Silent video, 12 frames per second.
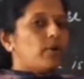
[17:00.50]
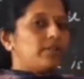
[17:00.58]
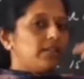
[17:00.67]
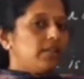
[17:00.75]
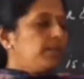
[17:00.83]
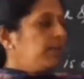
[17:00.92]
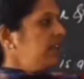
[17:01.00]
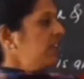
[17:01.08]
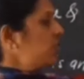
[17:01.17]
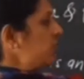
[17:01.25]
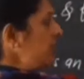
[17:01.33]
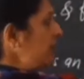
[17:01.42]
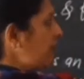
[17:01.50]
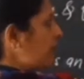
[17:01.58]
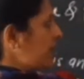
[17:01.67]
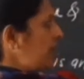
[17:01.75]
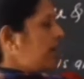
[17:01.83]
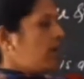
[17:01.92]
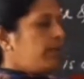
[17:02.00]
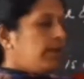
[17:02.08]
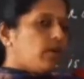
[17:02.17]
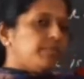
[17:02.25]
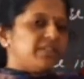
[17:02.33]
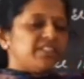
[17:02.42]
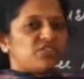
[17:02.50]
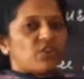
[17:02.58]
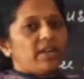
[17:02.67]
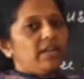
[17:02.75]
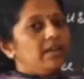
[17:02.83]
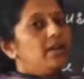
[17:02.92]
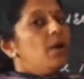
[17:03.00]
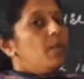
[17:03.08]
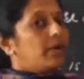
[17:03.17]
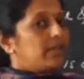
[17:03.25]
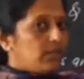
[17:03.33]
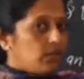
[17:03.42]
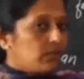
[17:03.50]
for the replenishing, for recovery of the soil, for the